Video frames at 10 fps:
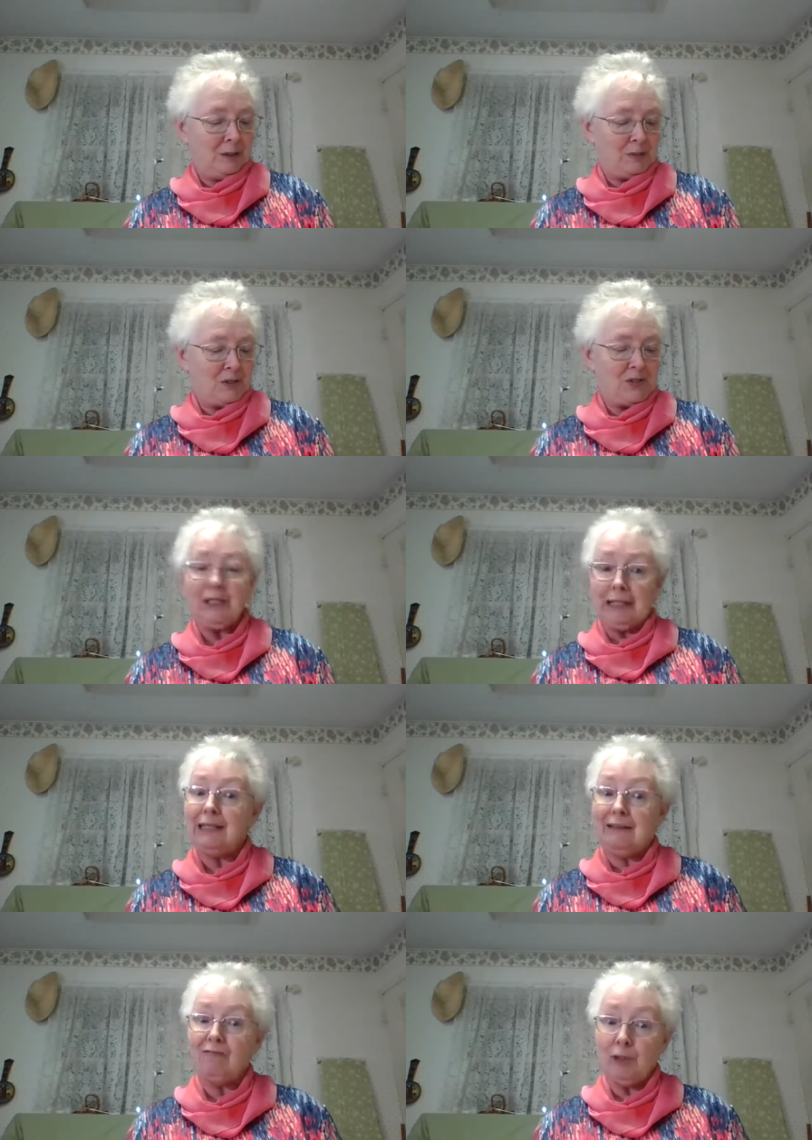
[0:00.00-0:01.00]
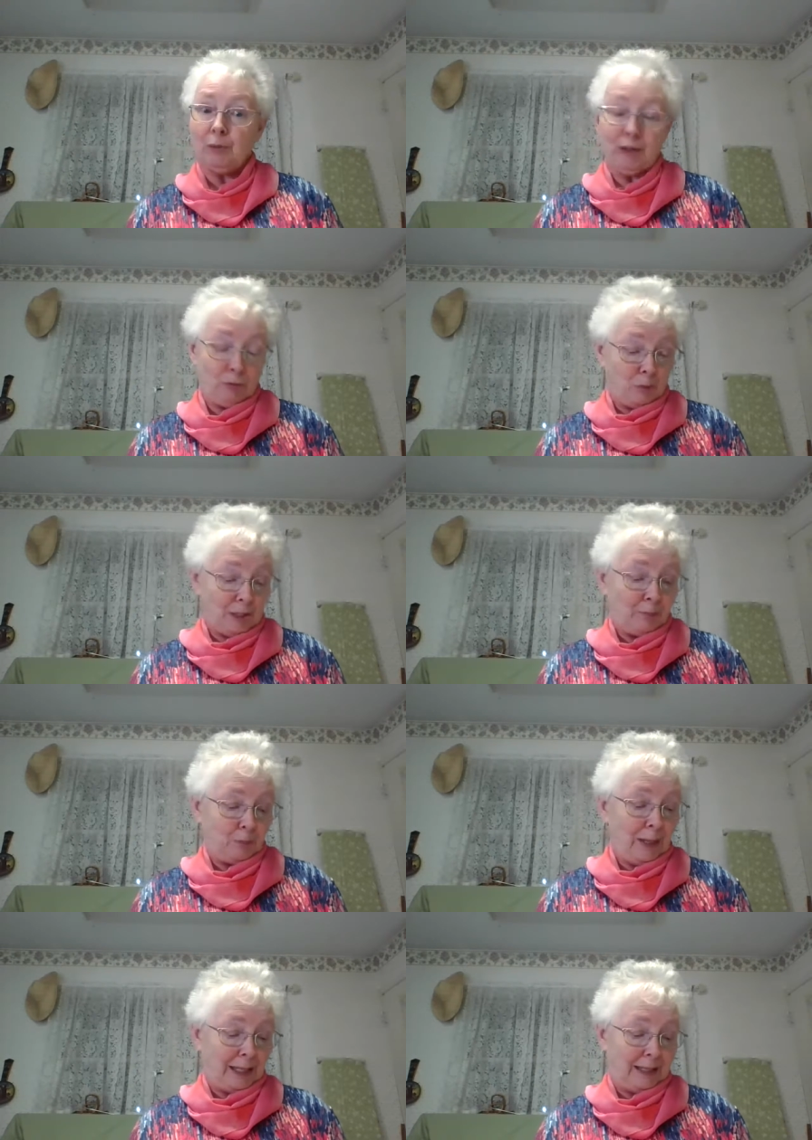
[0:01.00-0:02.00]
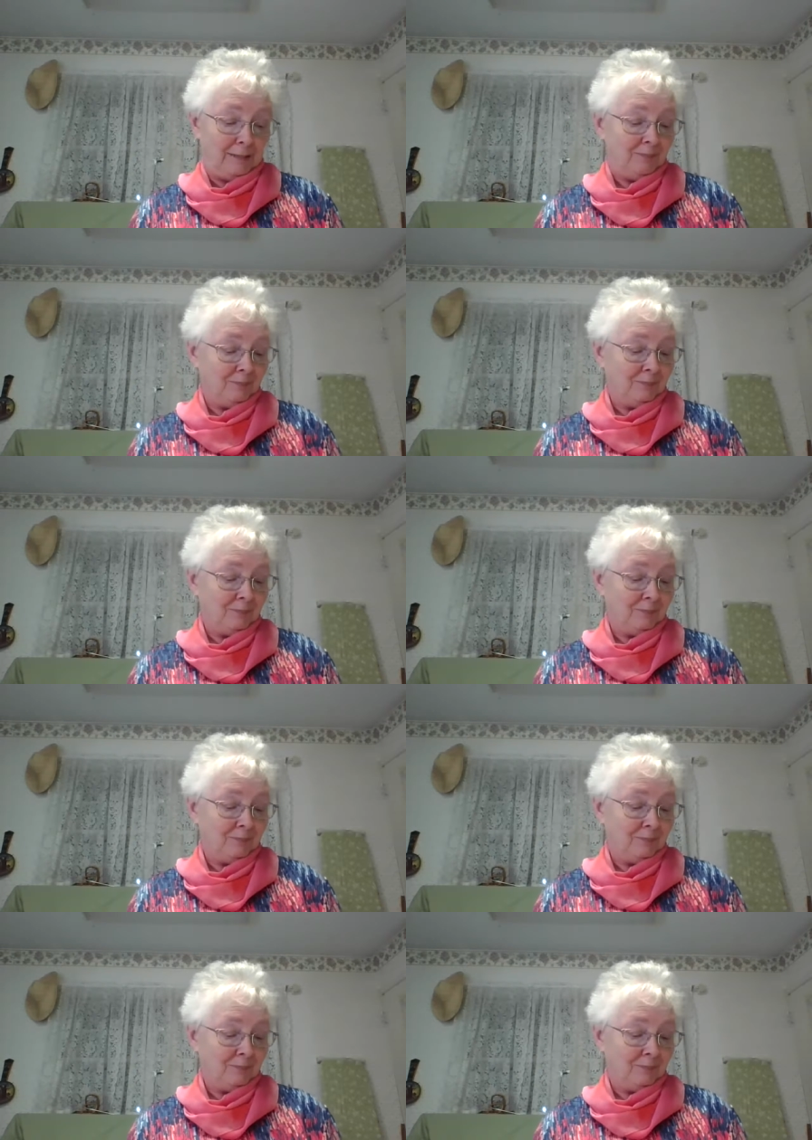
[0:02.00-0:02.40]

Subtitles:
to be silly in a very grown-up way.